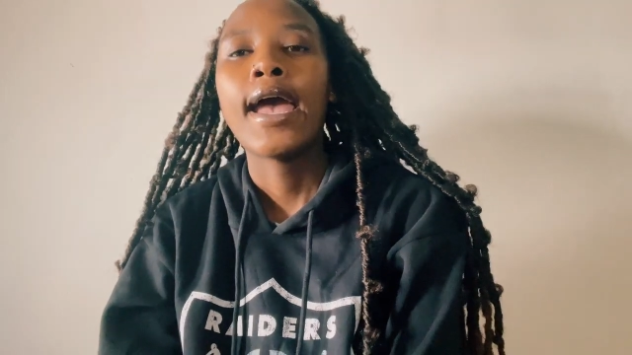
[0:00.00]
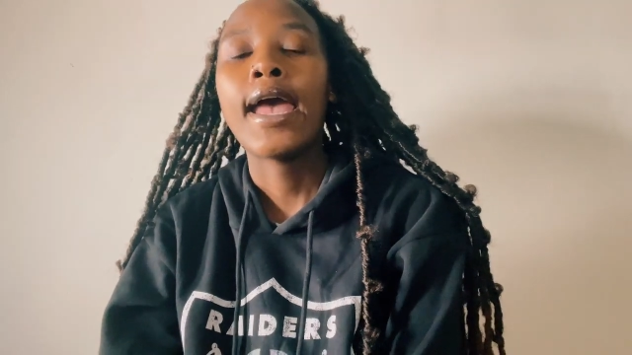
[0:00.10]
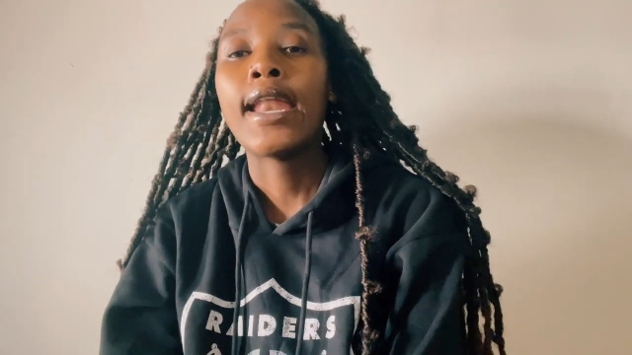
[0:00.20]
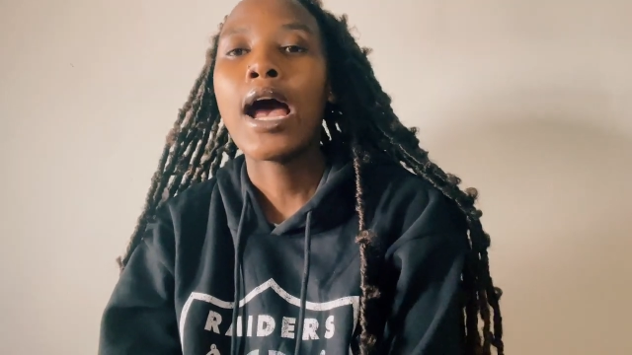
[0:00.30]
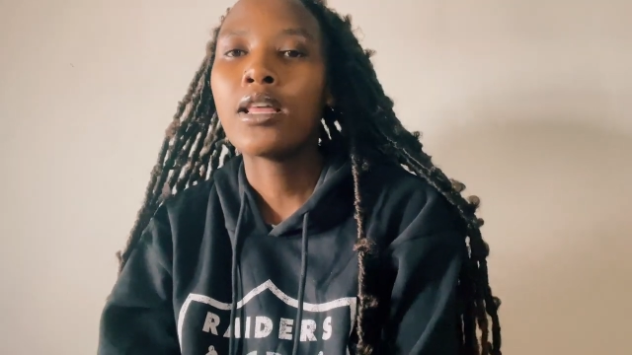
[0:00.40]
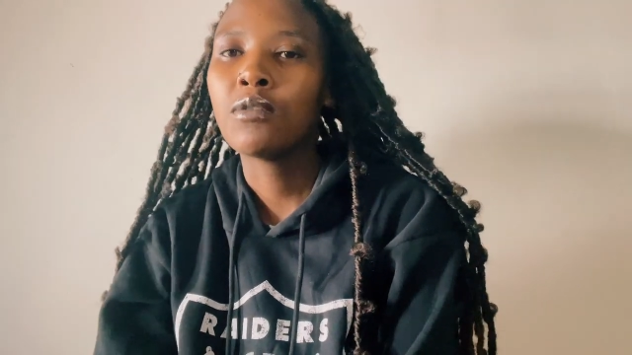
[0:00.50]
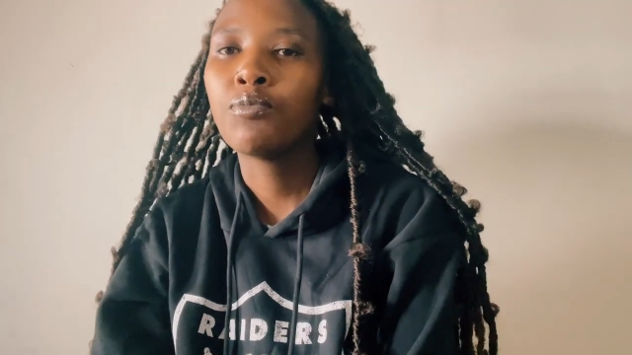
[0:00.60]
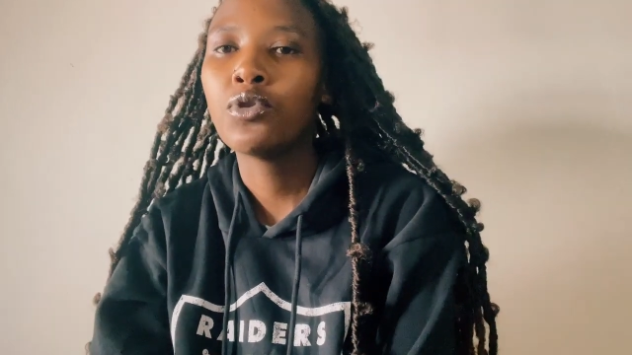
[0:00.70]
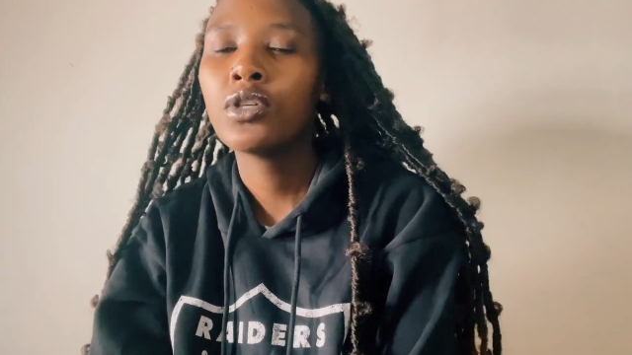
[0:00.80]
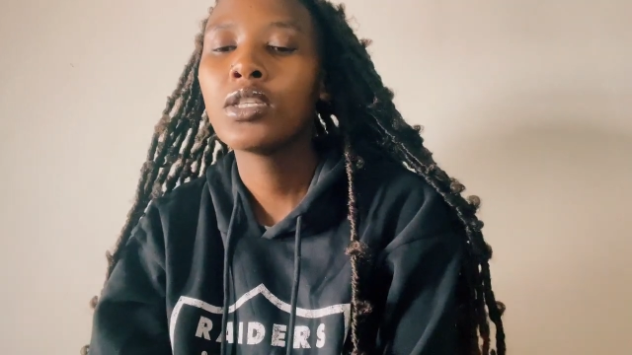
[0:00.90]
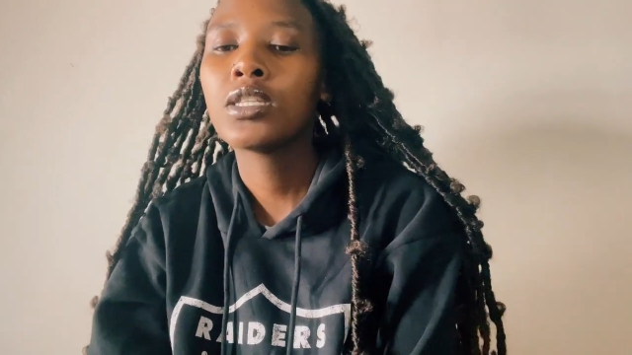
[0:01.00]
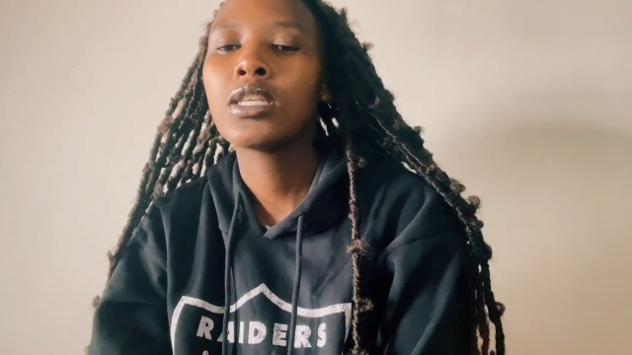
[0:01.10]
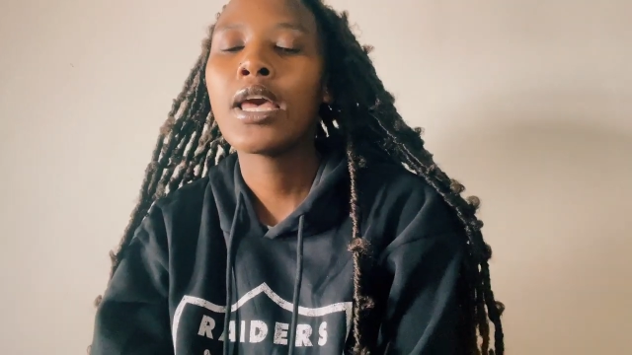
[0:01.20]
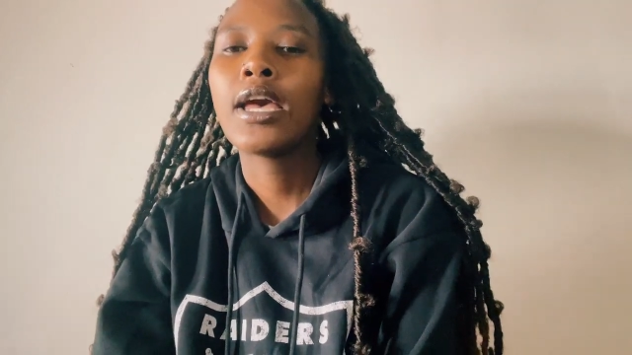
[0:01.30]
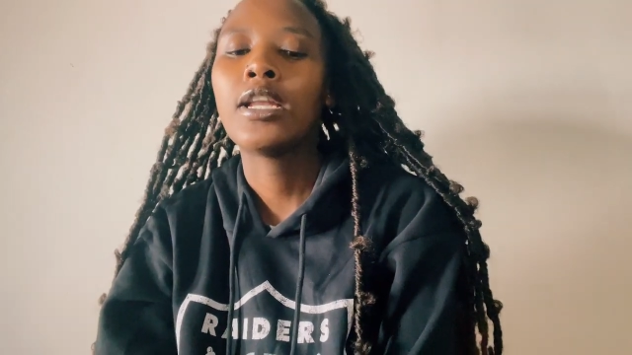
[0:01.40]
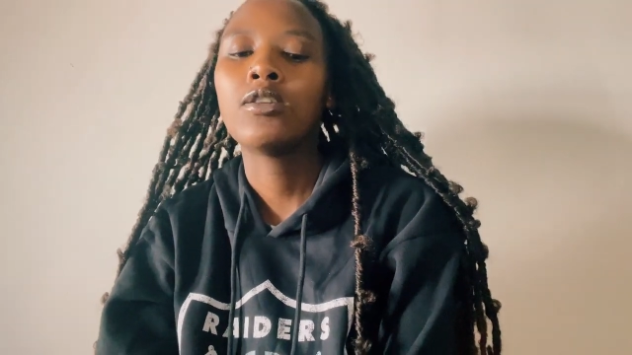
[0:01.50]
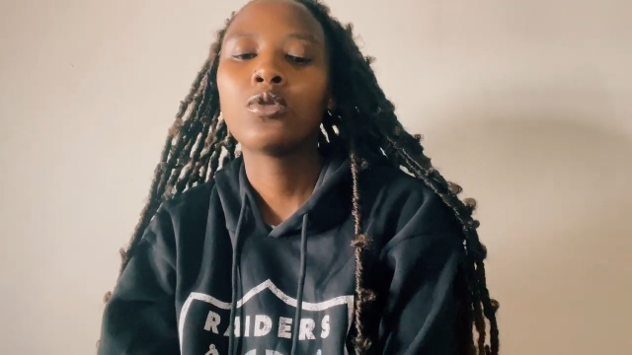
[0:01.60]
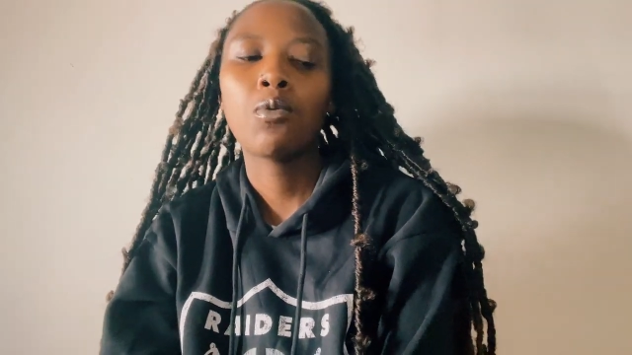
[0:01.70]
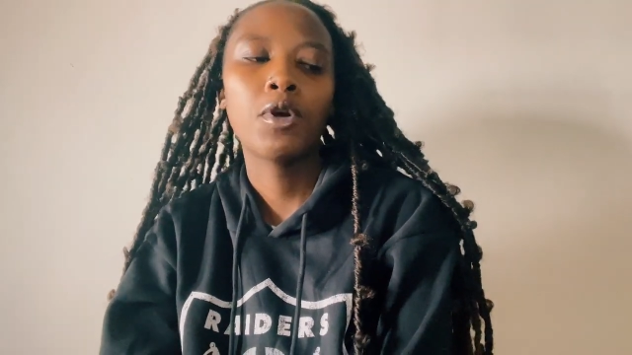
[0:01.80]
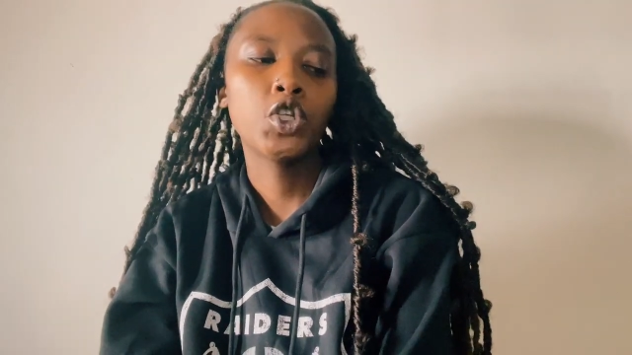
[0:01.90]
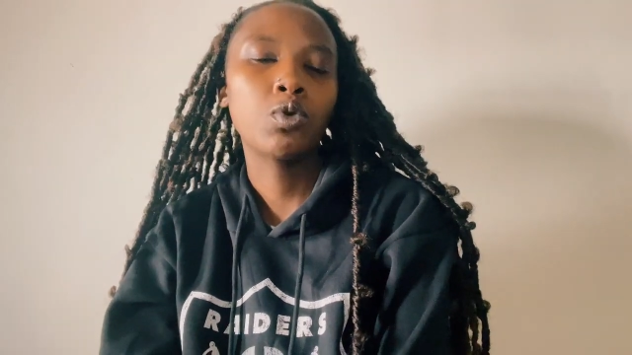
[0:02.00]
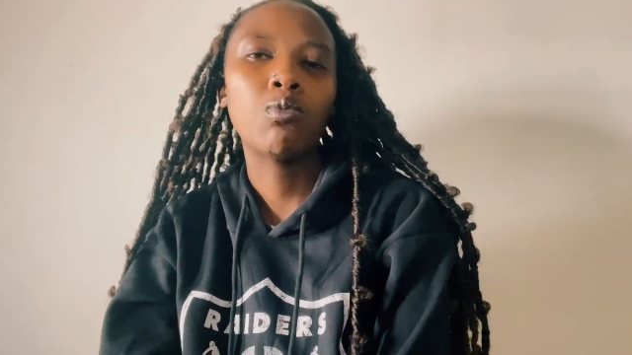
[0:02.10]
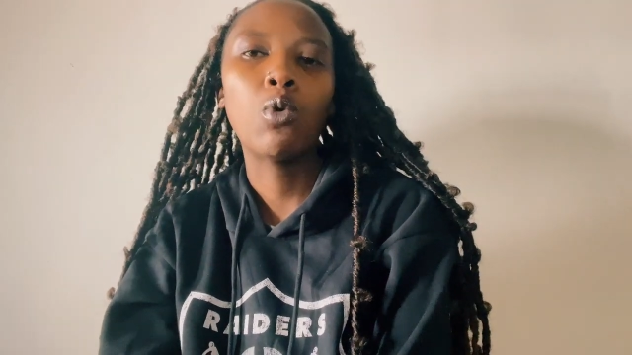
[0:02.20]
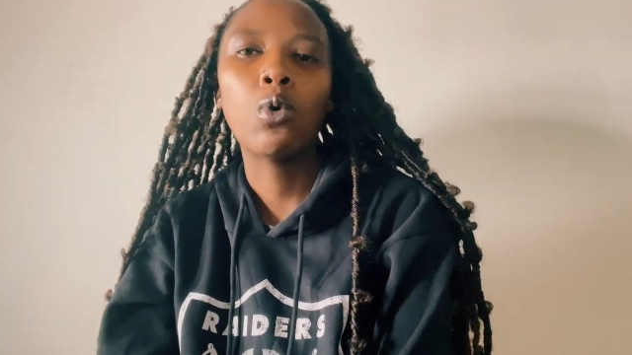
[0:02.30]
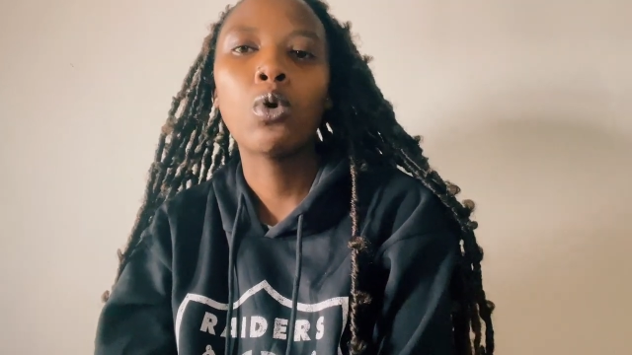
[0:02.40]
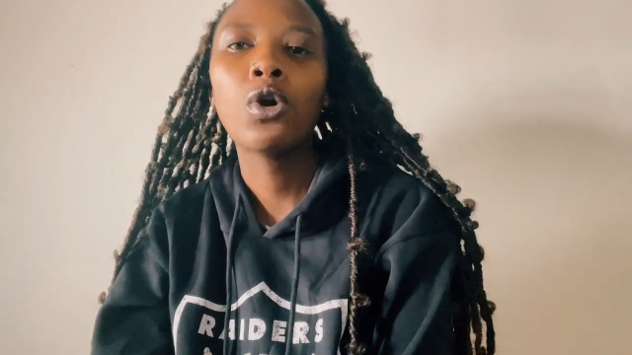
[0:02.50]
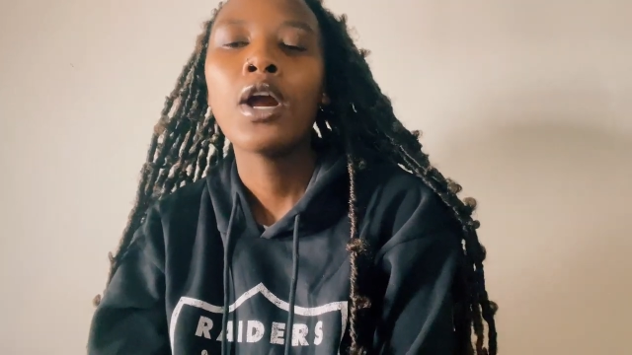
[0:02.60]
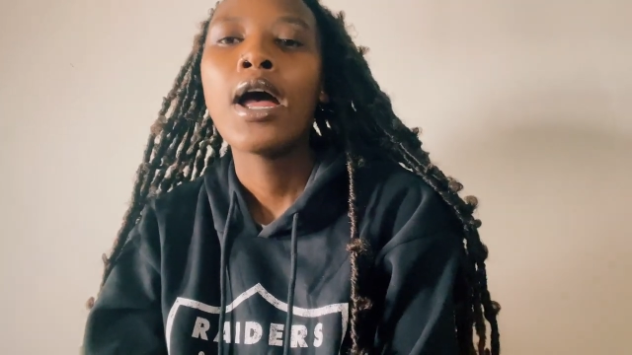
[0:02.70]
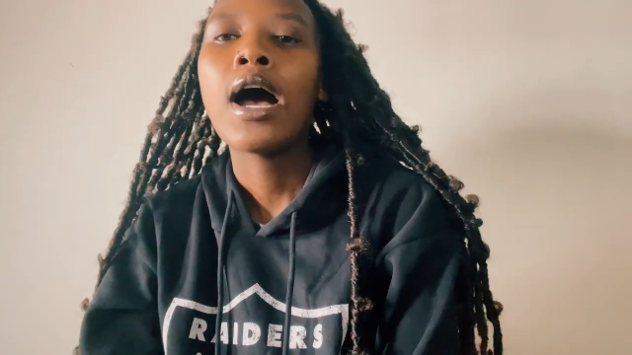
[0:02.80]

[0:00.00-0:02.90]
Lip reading: and other books and so much more.